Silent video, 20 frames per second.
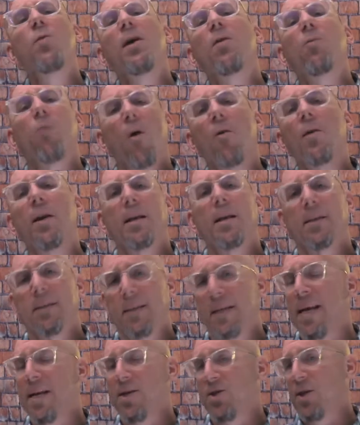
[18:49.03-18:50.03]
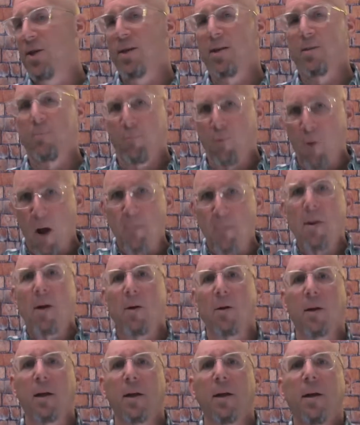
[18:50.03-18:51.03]
erroneous teachings,
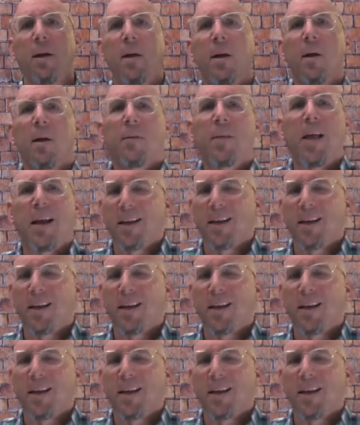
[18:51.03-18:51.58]
primarily, that